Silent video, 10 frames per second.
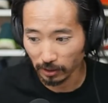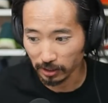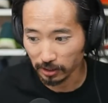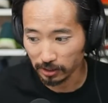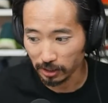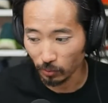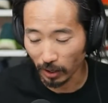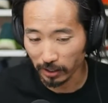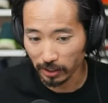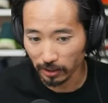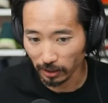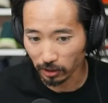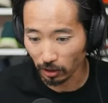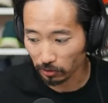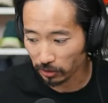like DYE,
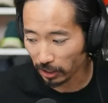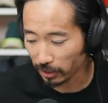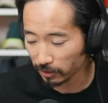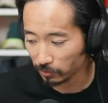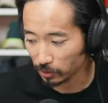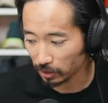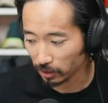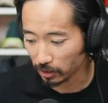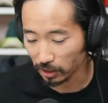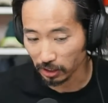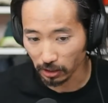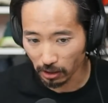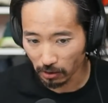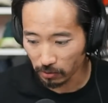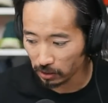like color dye with like the
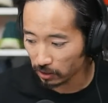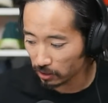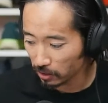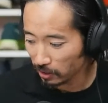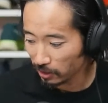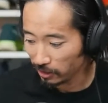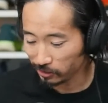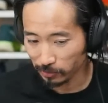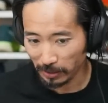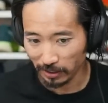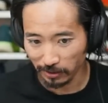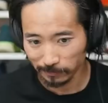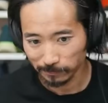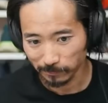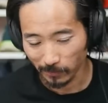indigo in
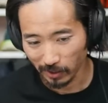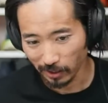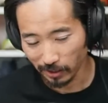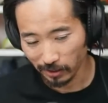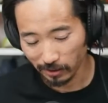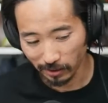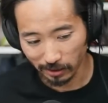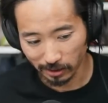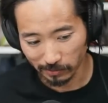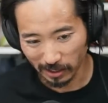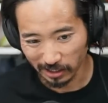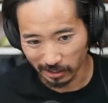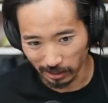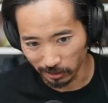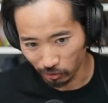Japan. And um, I
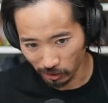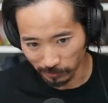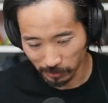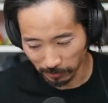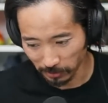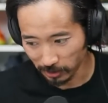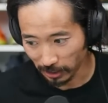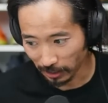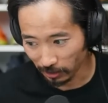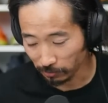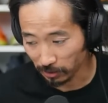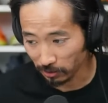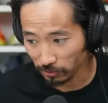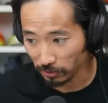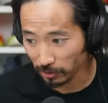did drip some of the dye on my
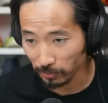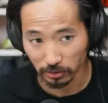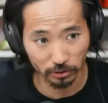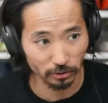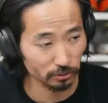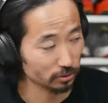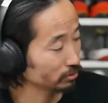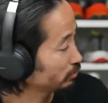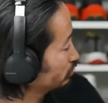other nimbus shoes.